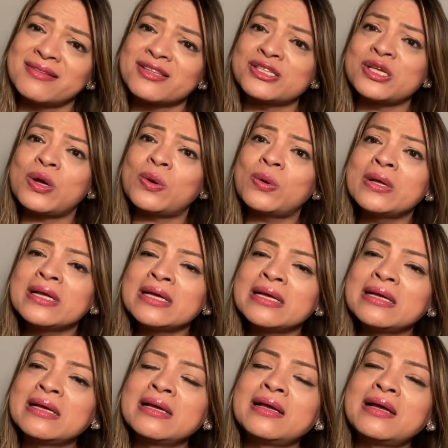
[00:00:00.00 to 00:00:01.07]
So
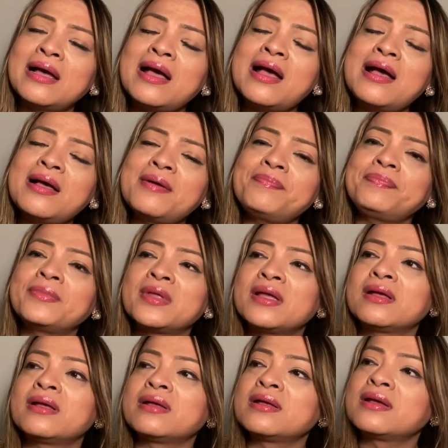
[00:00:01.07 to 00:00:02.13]

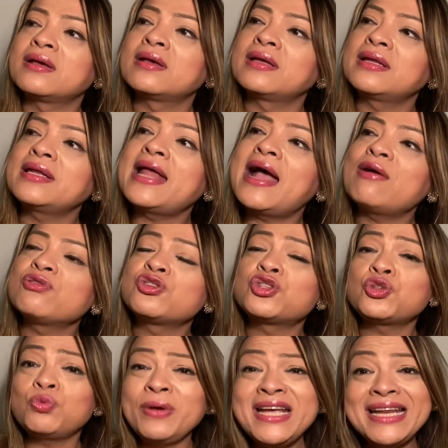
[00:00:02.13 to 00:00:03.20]
now
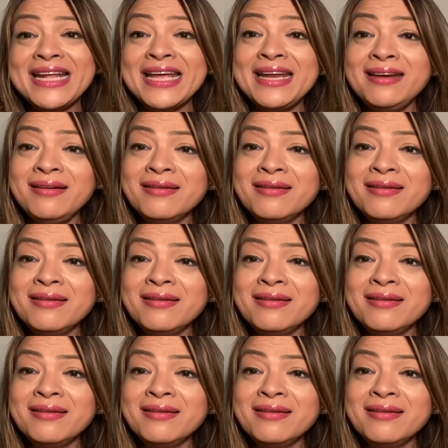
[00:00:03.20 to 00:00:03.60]
Sweden,